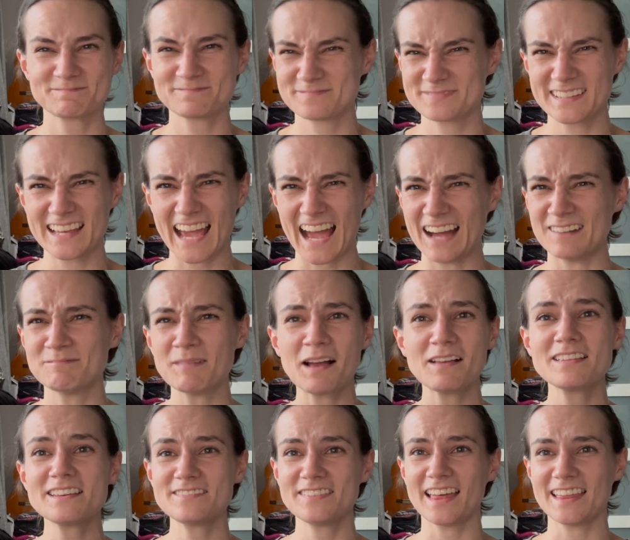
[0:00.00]
yeah, I'll
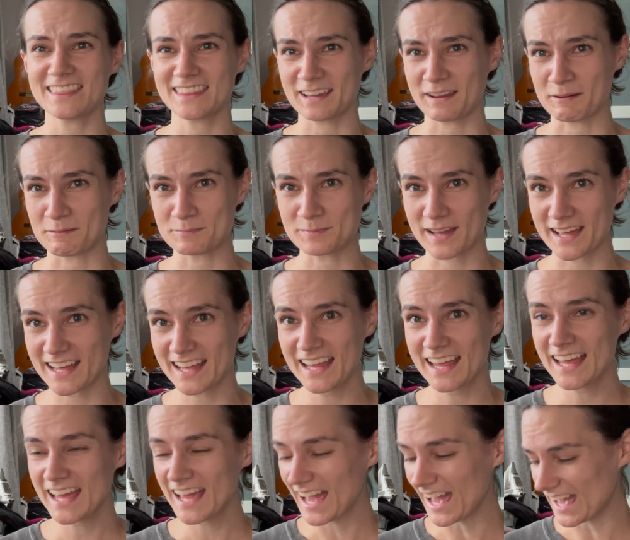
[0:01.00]
leave that there. But
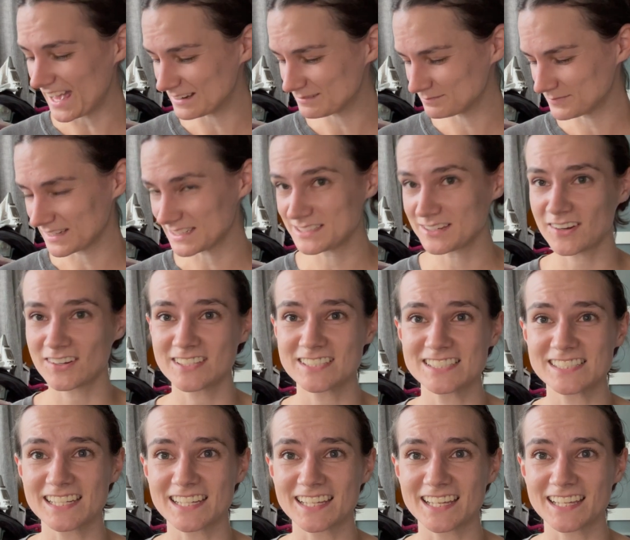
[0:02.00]
my dog is
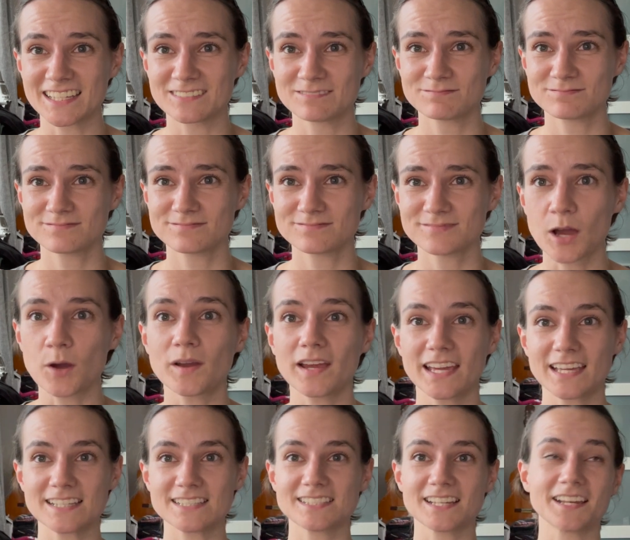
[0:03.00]
digging. Okay,
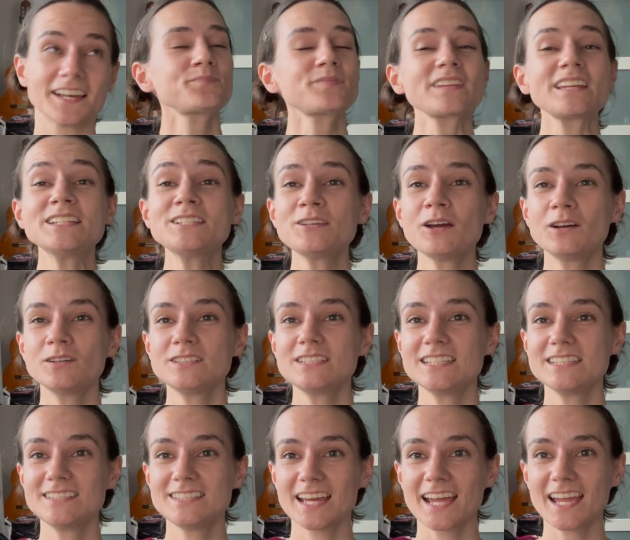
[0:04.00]
he's done. So
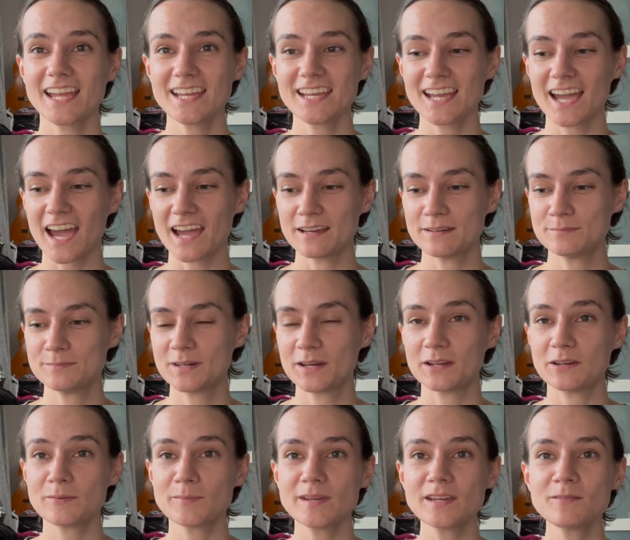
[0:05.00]
today I'm
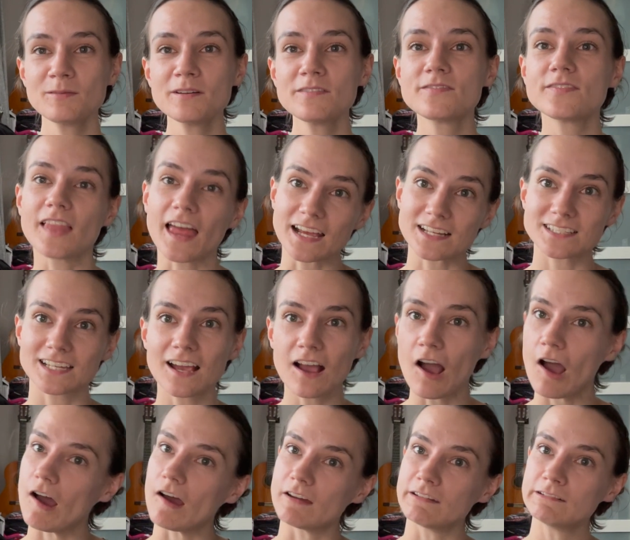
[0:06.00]
gonna be reflecting
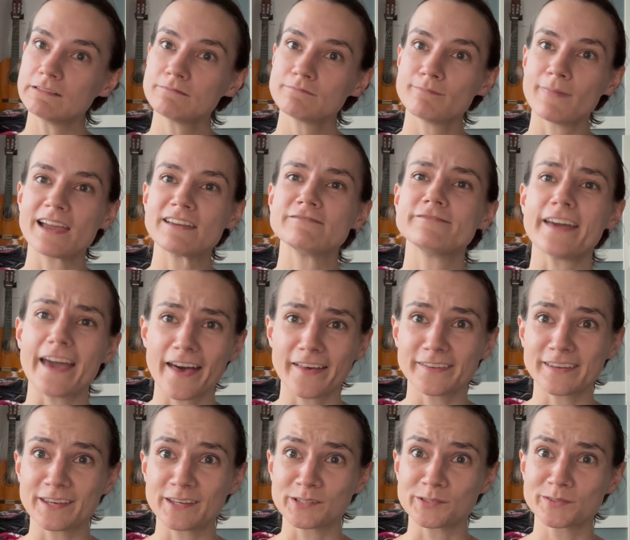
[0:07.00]
on my
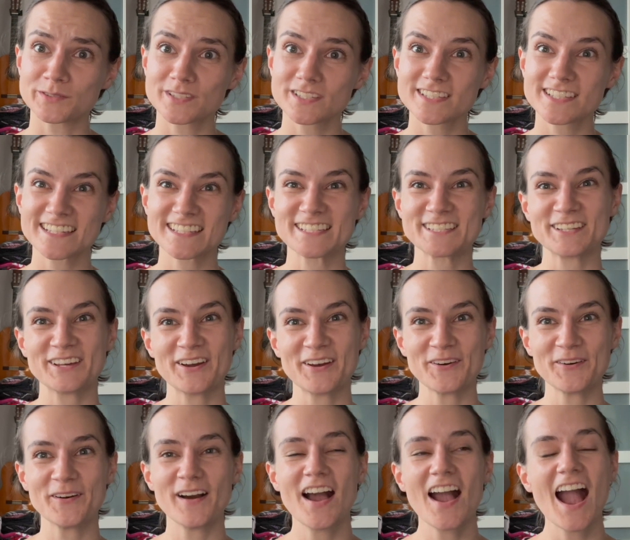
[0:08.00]
values.
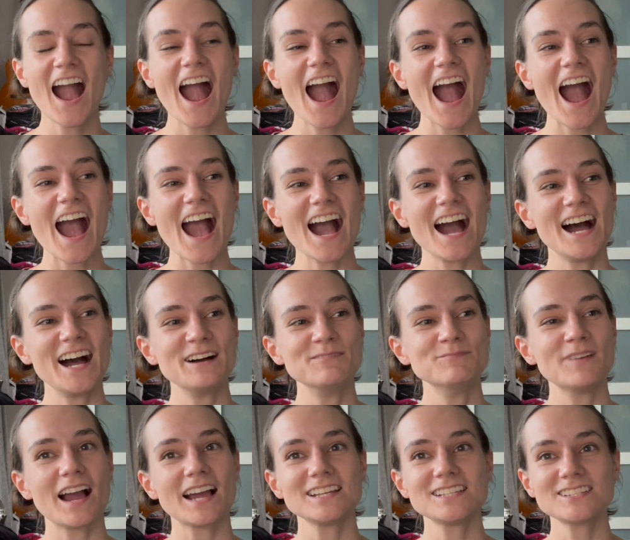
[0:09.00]
So
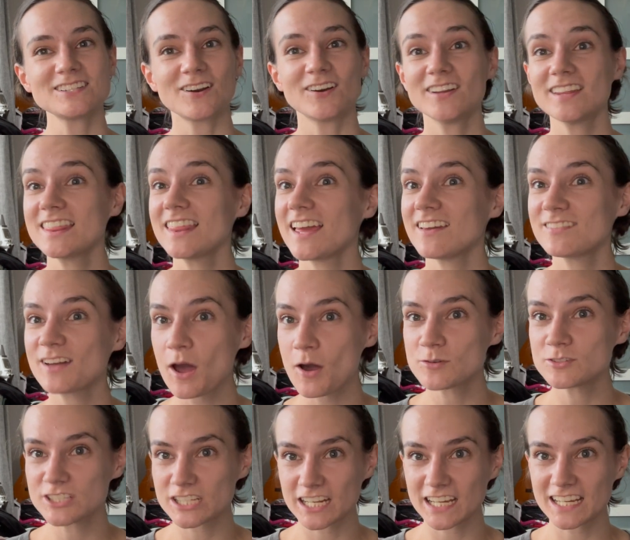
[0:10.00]
I started life
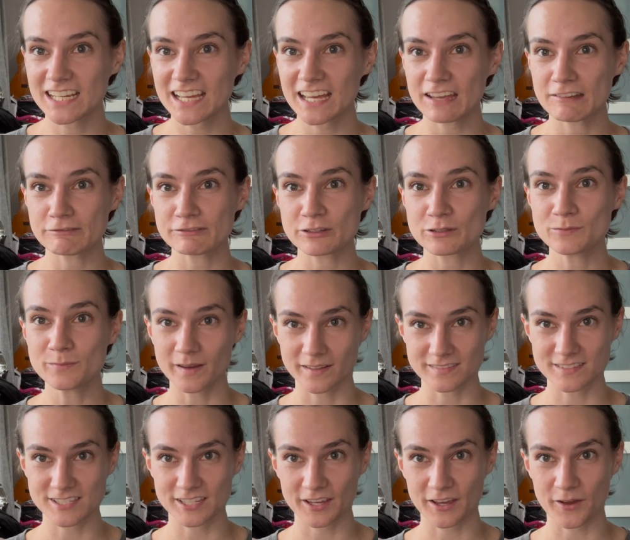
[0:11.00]
coaching a few
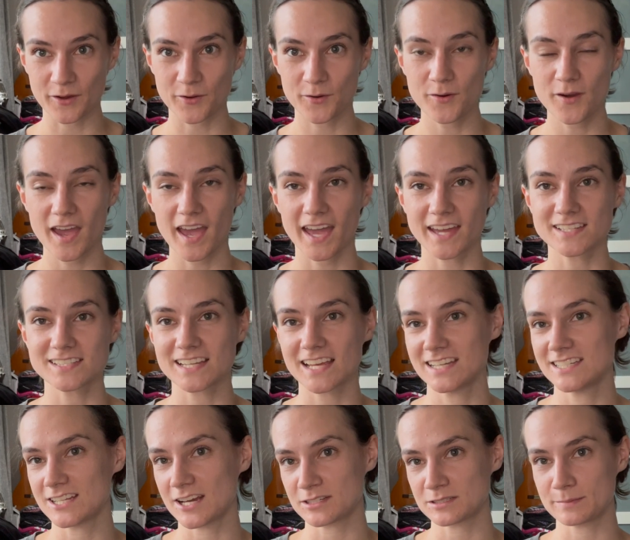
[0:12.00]
months ago, as I
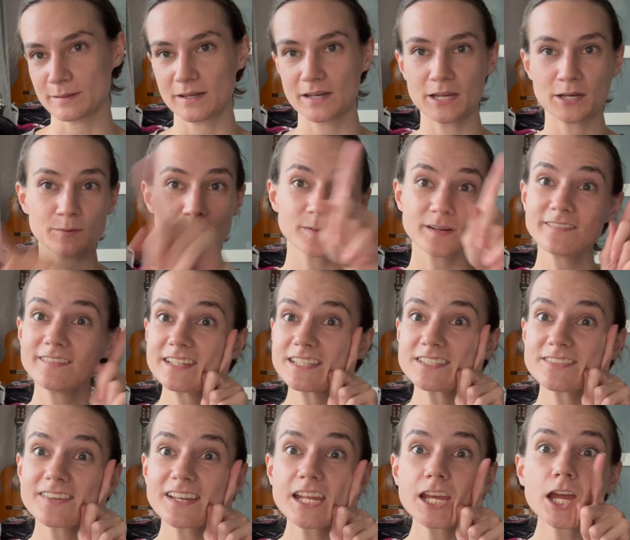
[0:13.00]
talked about in a previous
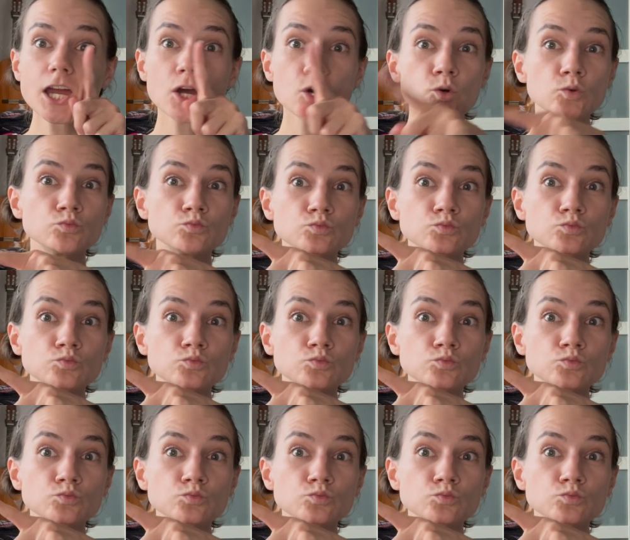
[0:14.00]
video.